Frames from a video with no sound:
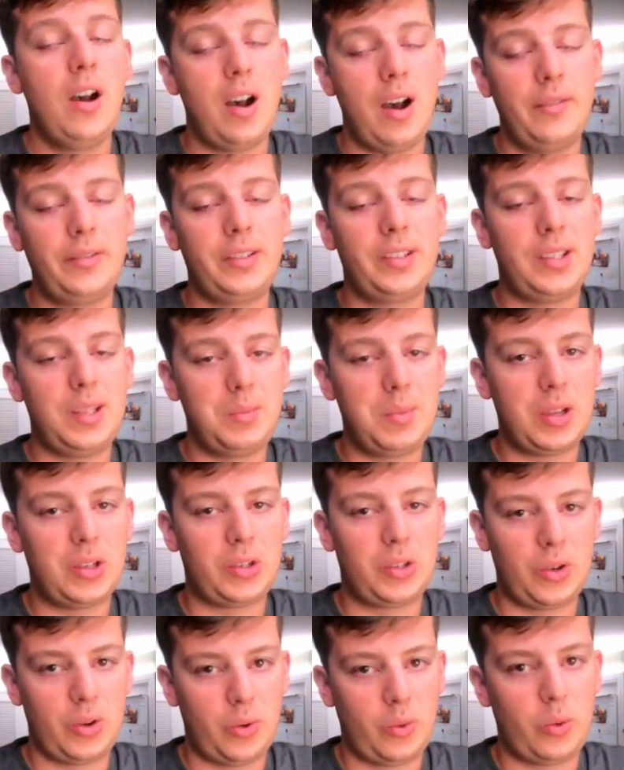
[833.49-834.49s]
Obviously make
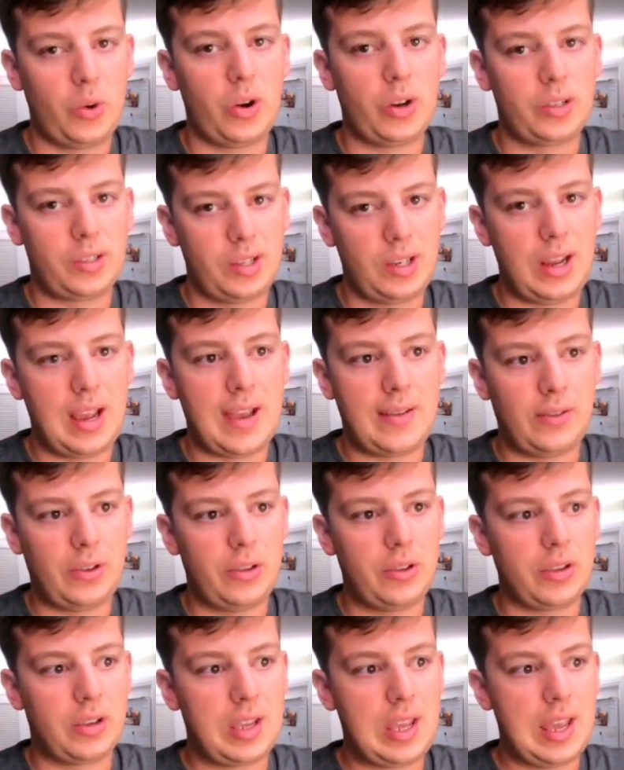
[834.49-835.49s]
sure it works and you have
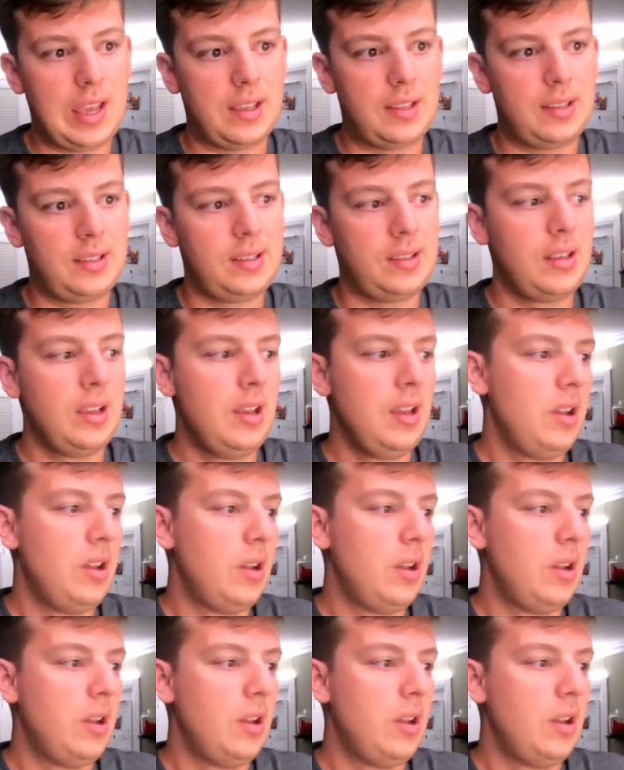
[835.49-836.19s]
all the kinks